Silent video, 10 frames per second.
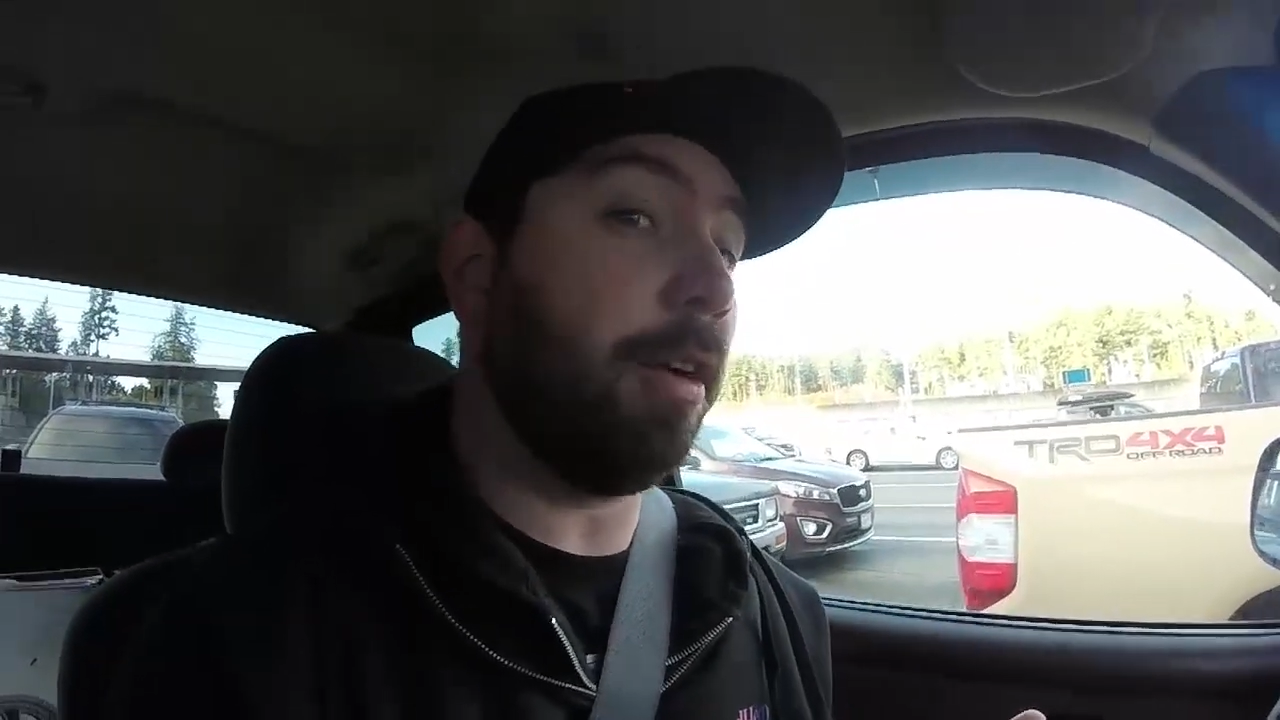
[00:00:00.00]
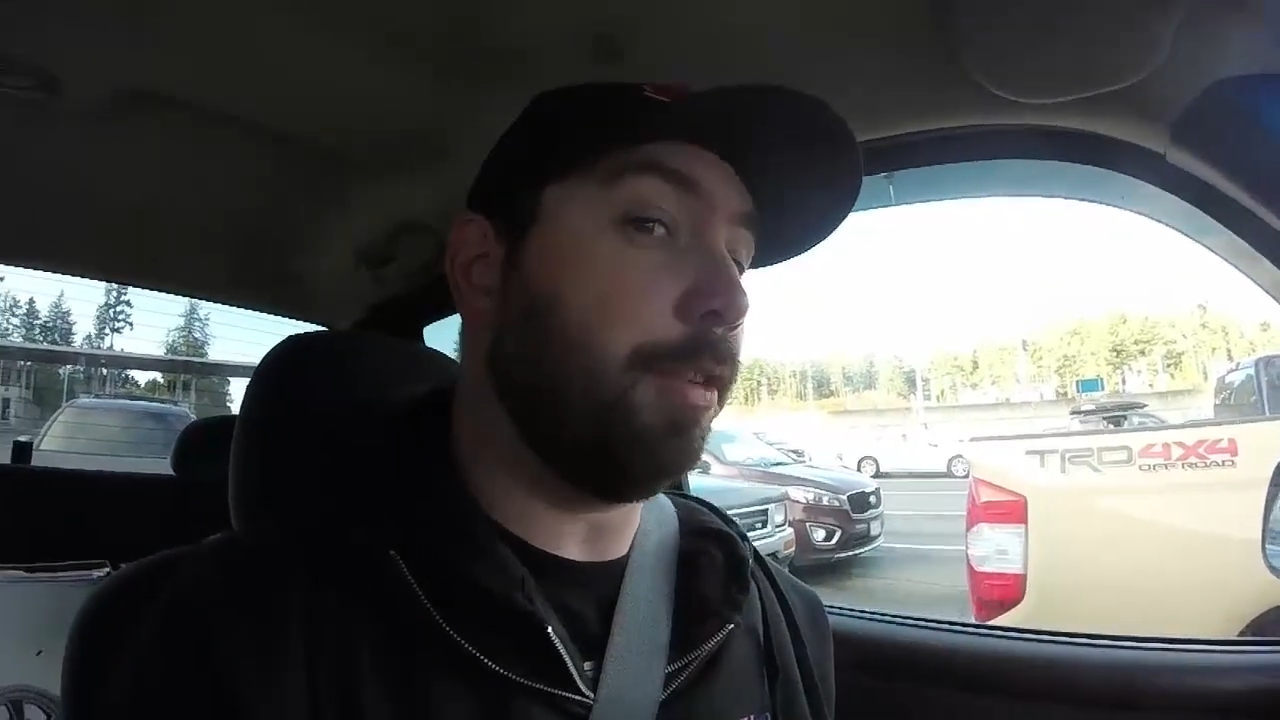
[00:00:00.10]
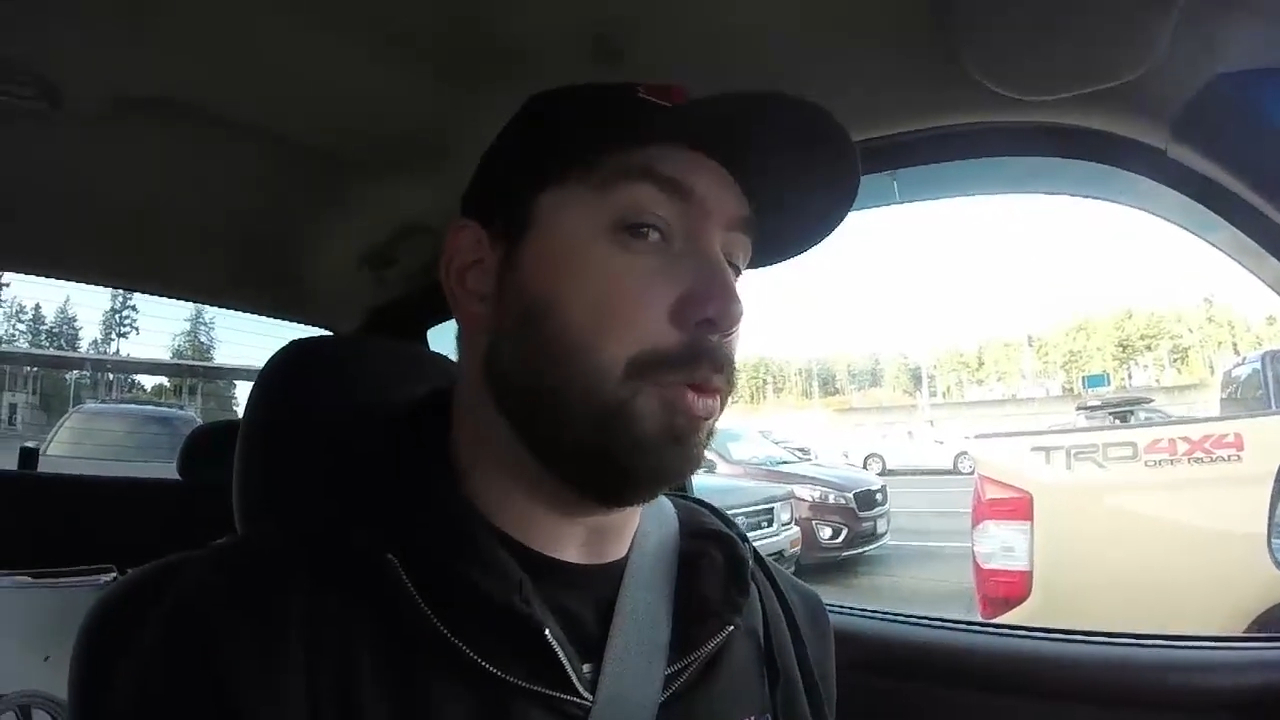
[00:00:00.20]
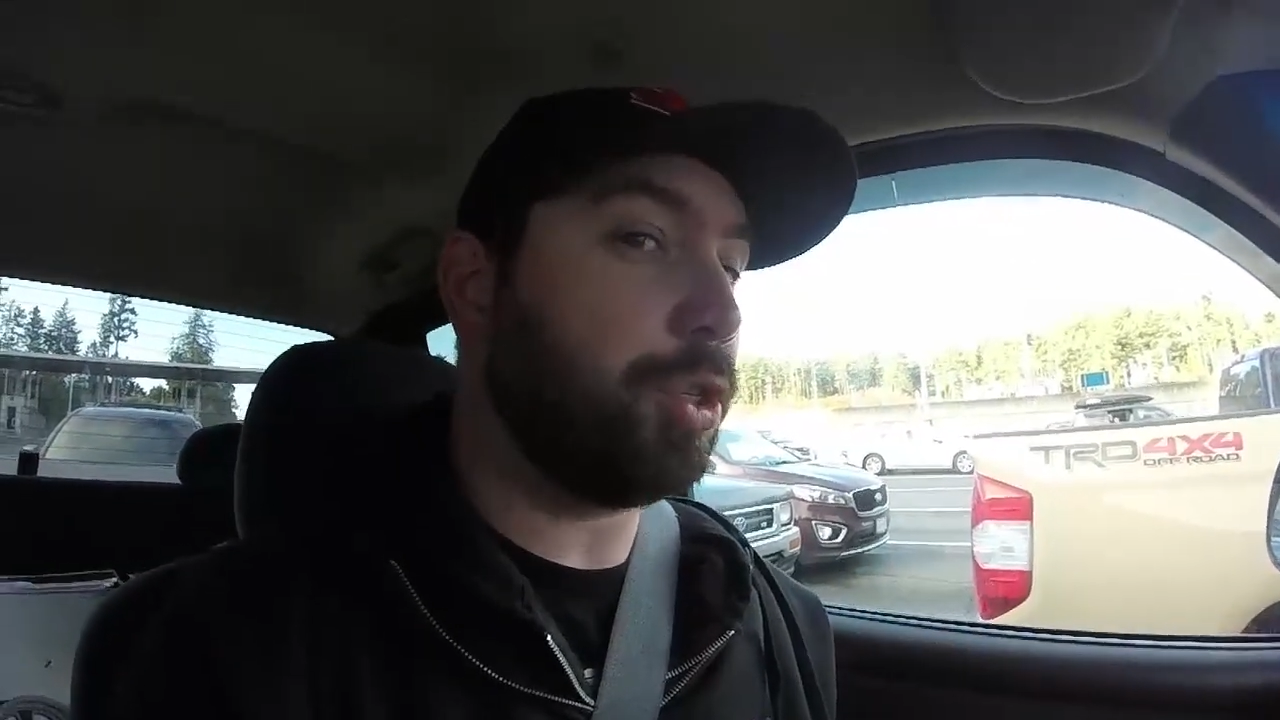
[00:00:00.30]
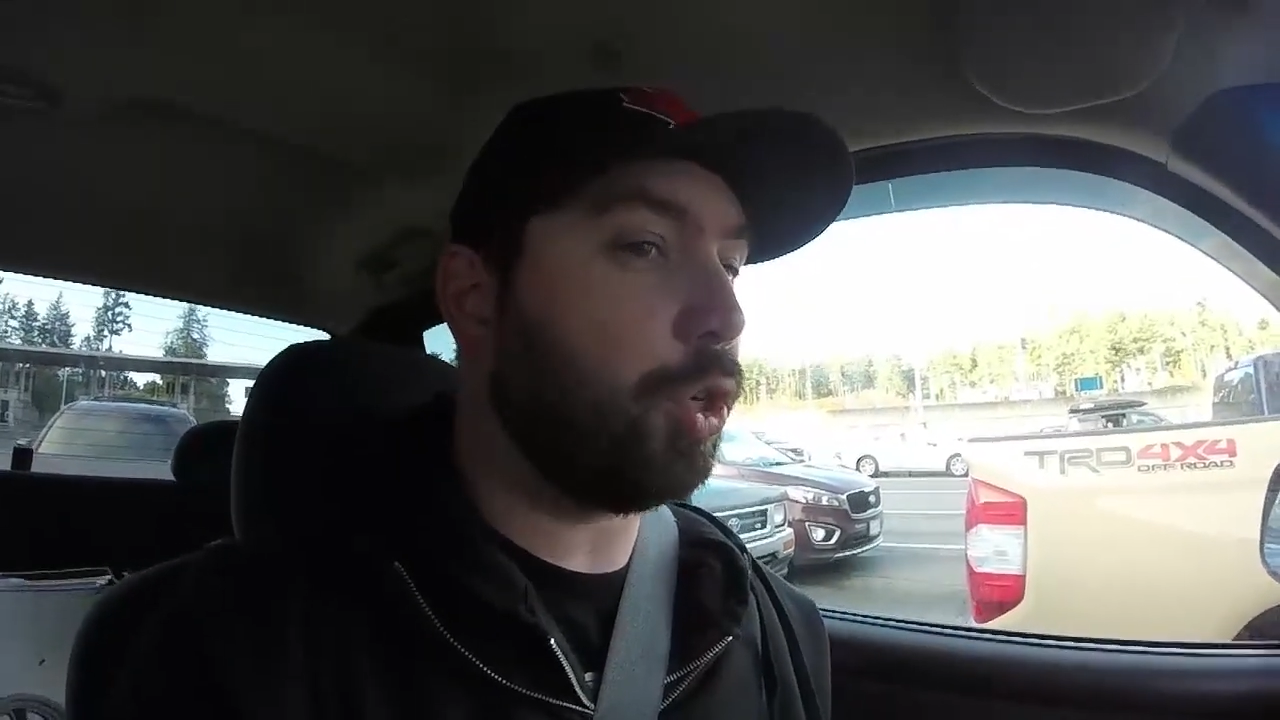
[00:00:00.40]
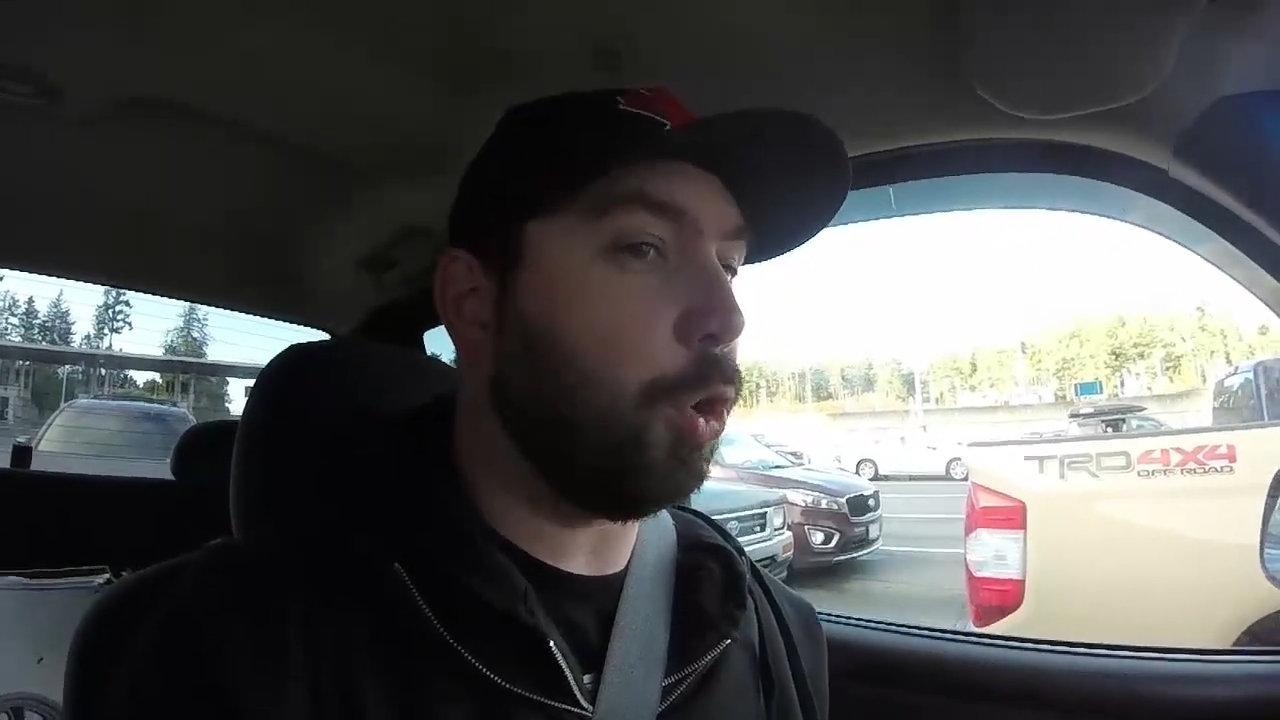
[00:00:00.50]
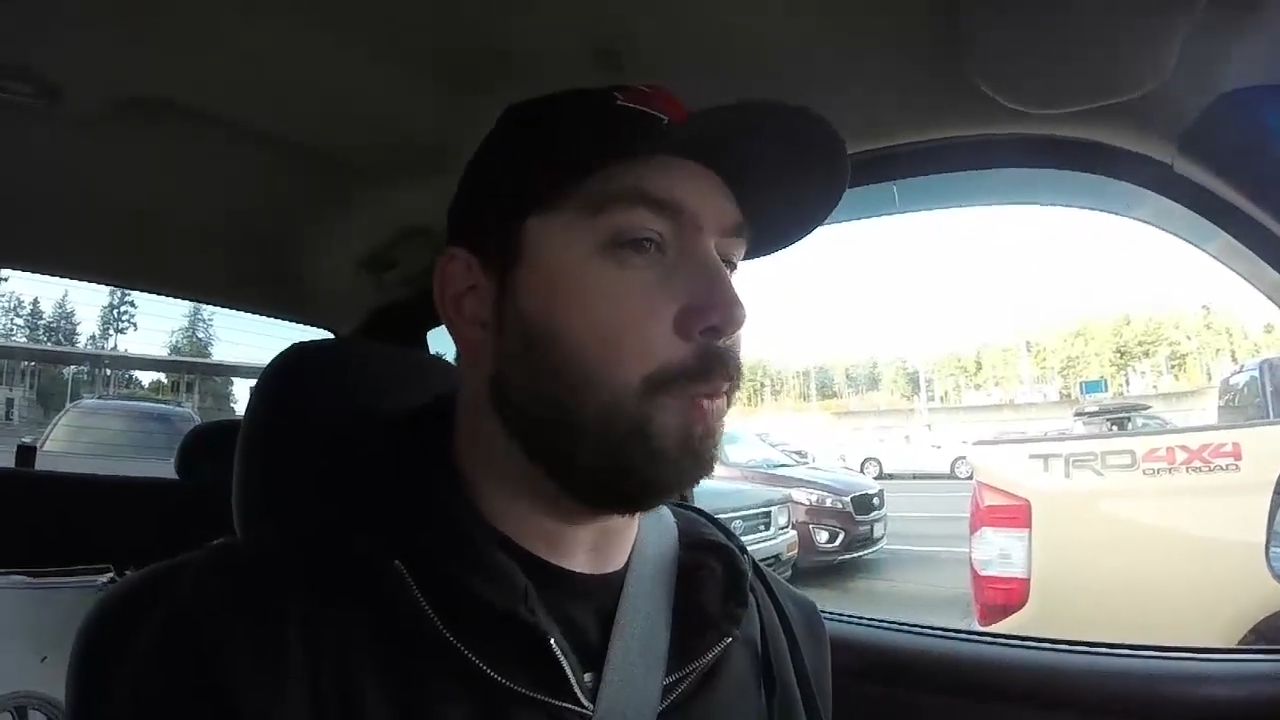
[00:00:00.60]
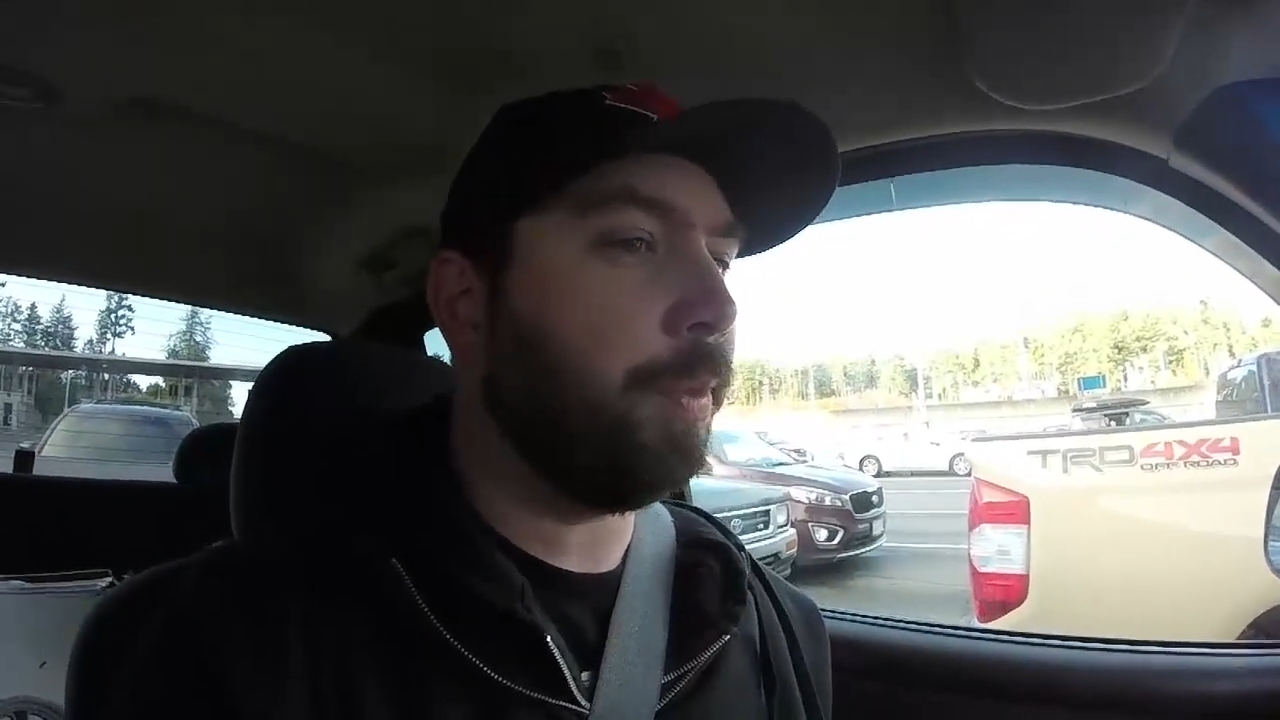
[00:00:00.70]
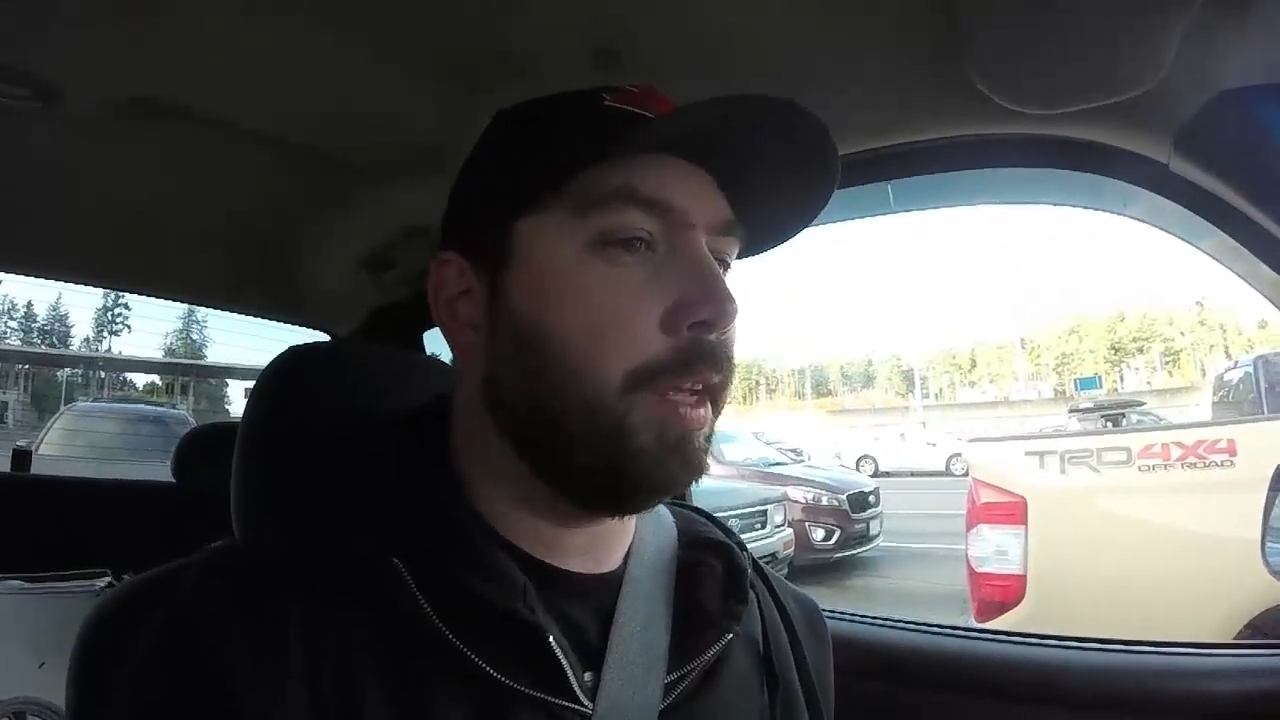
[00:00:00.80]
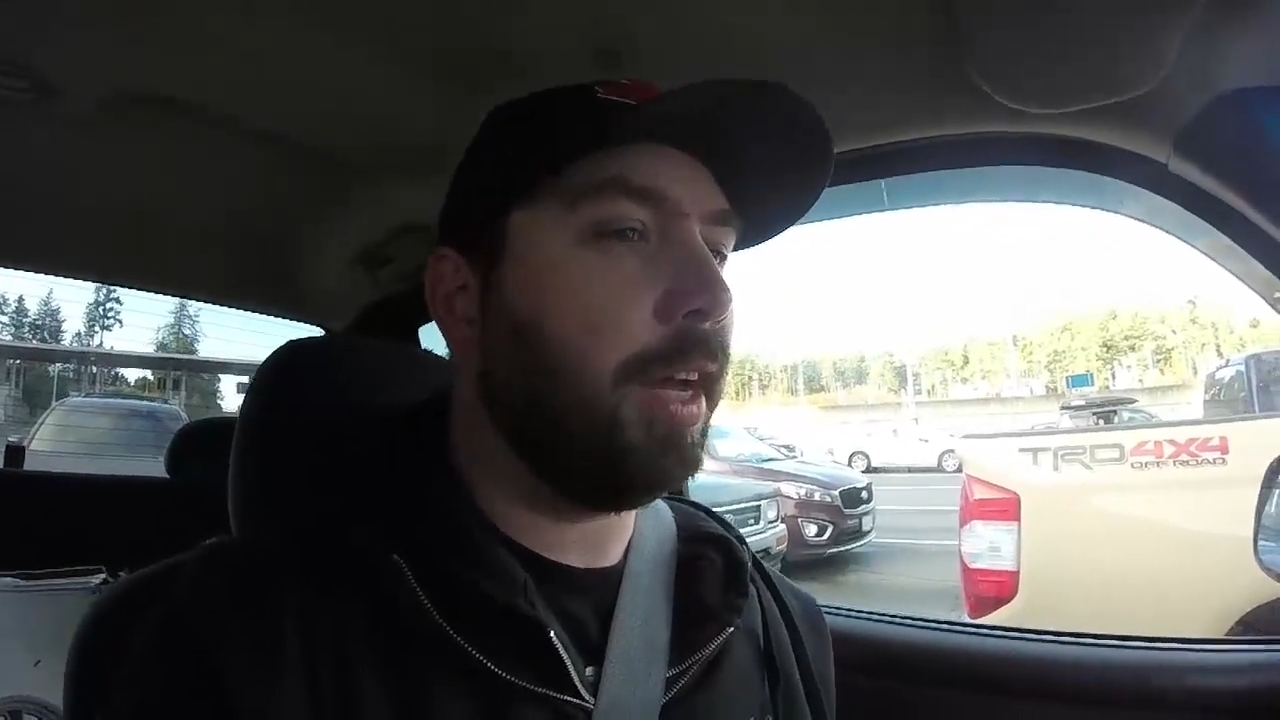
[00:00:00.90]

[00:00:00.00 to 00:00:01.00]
interview. So